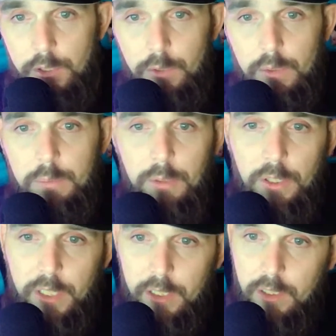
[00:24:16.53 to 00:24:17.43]
when you're
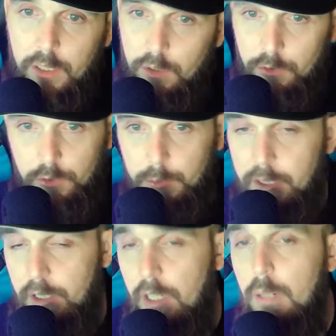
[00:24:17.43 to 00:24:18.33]
rebuilding it. It'll
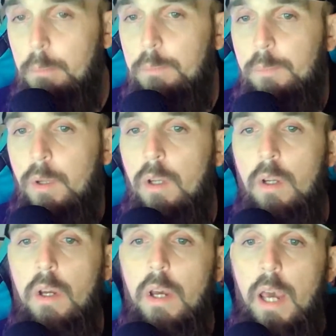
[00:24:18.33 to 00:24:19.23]
speed it up.
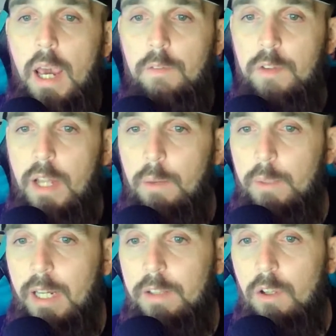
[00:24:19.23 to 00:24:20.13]
After that,
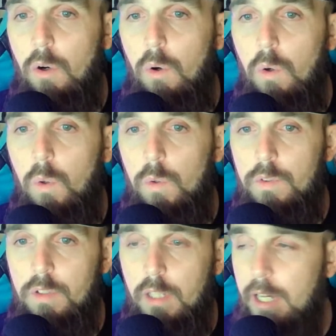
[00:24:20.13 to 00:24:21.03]
we got the holds,